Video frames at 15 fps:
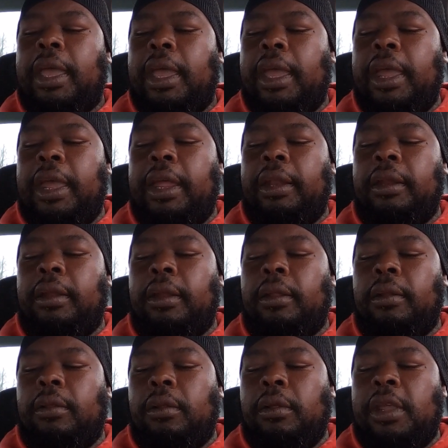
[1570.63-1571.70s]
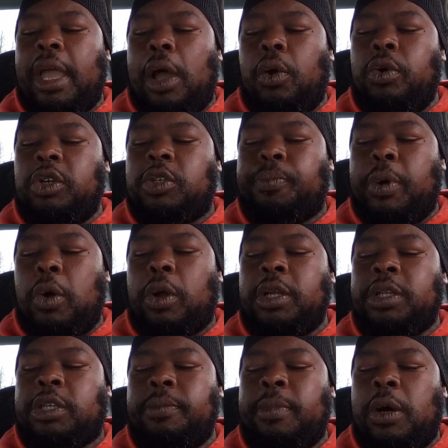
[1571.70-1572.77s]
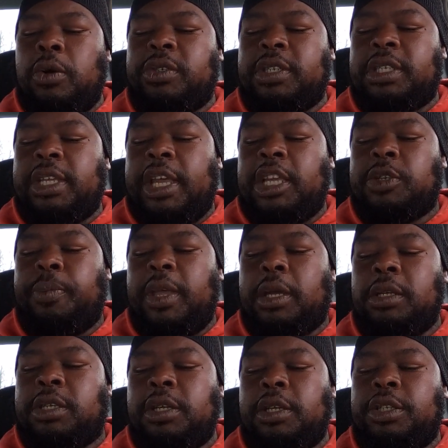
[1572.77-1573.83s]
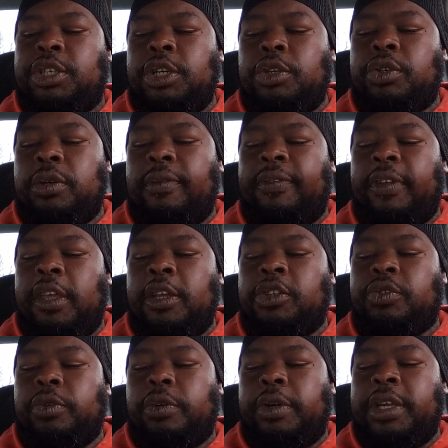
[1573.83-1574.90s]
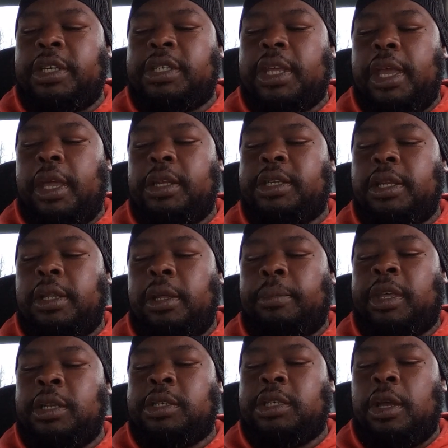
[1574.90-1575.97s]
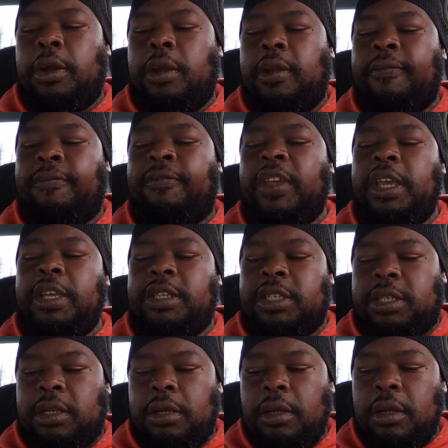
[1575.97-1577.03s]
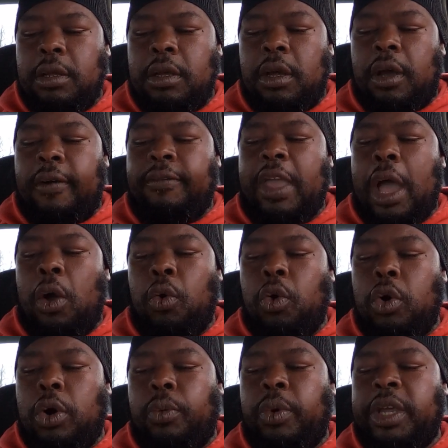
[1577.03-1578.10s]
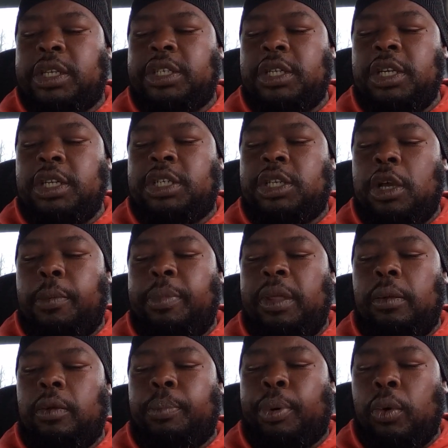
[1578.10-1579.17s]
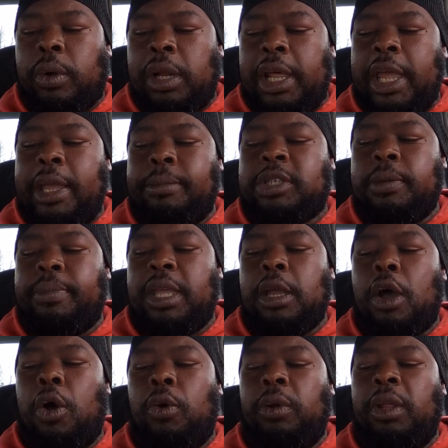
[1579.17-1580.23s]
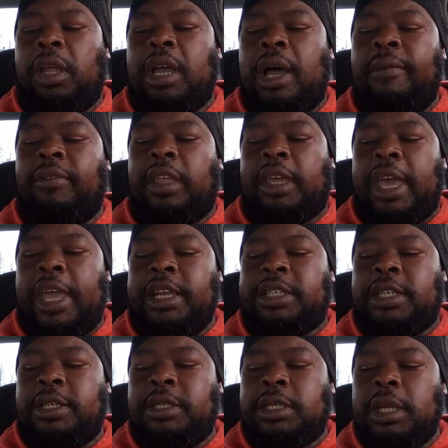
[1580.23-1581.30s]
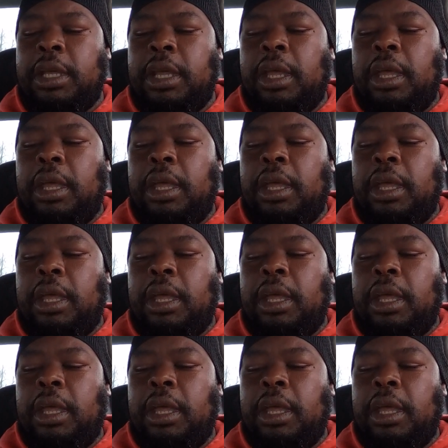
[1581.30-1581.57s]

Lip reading: And Yahweh spoke unto Moses, saying, Speak unto the children of Israel, and say unto them concerning the feast of Yahweh, which ye shall be proclaimed to be holy convocations.